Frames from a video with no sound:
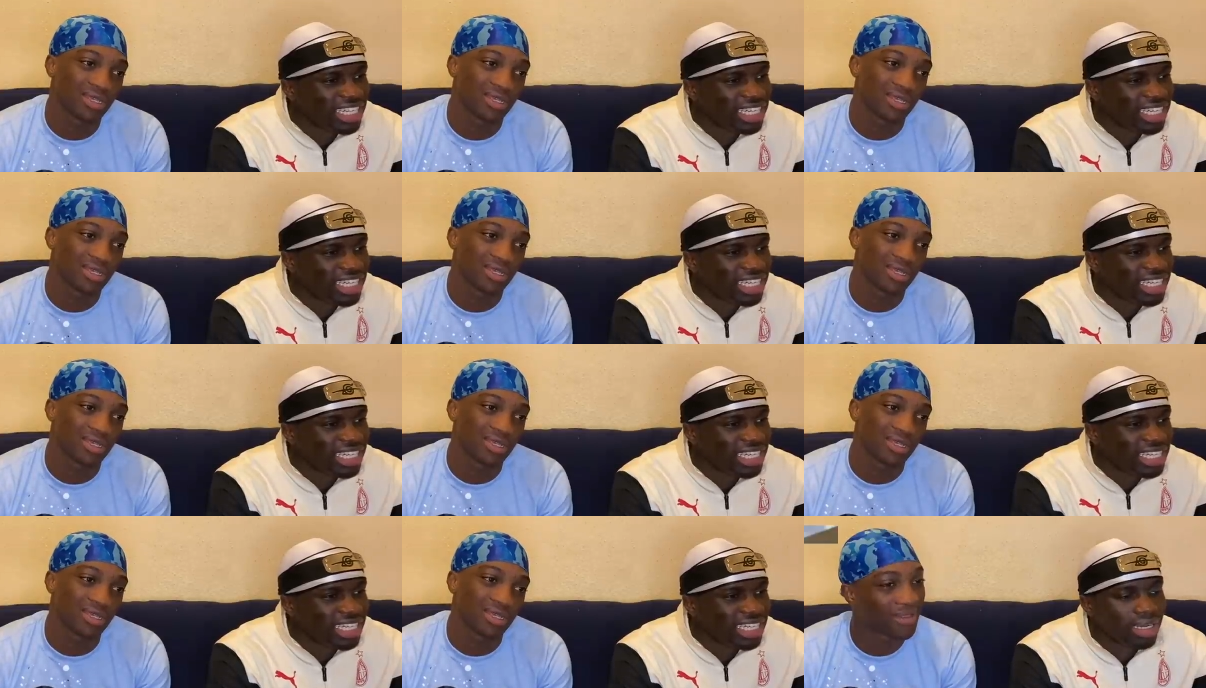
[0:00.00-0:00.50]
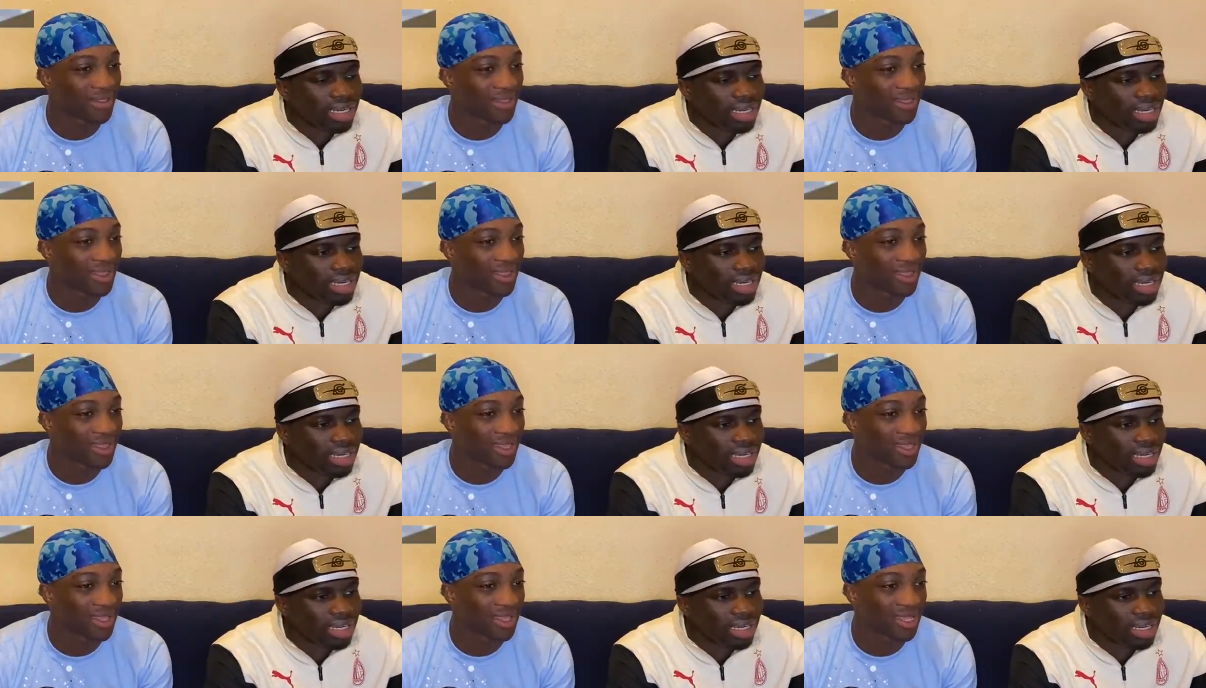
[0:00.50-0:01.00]

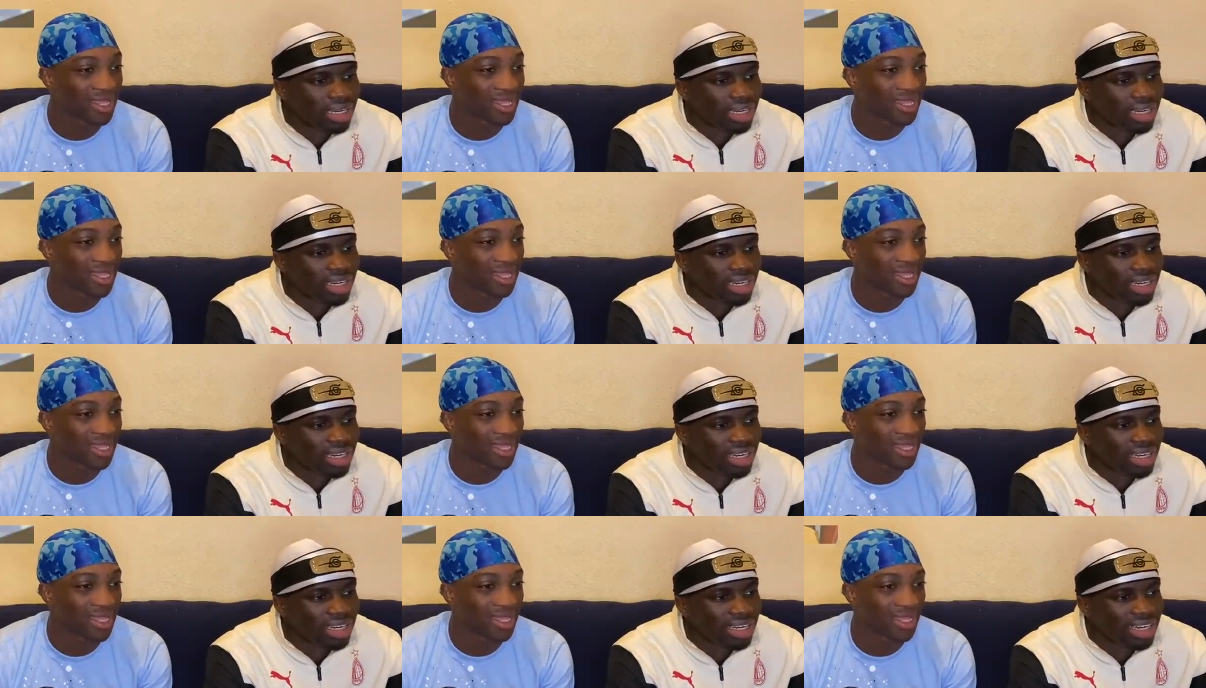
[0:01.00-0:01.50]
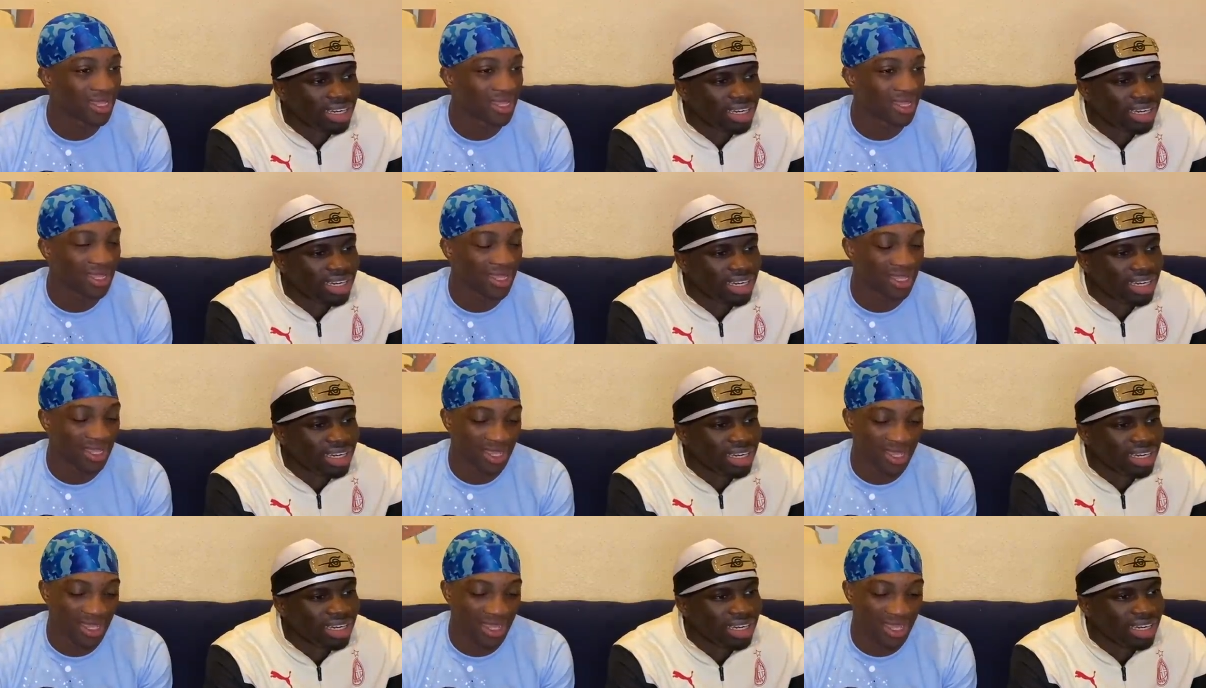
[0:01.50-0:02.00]

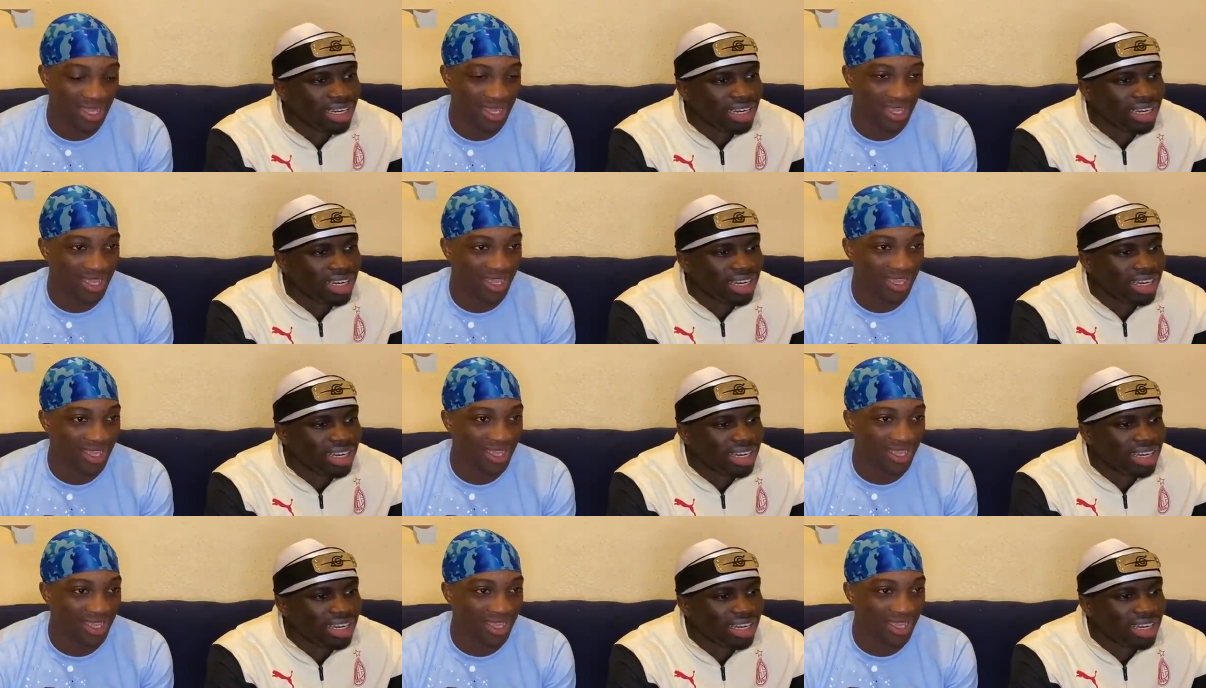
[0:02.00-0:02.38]
(no one is talking)